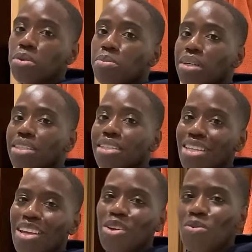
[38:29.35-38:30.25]
But since
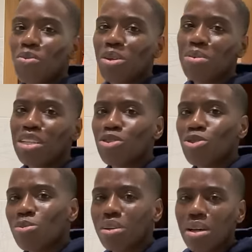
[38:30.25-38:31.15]
I don't want to be
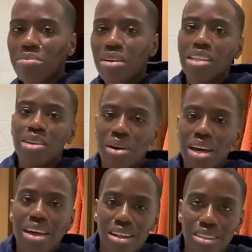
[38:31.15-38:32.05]
too plump
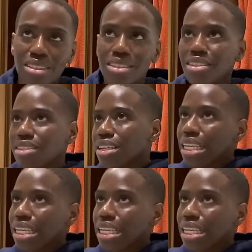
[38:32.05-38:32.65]
anywhere else,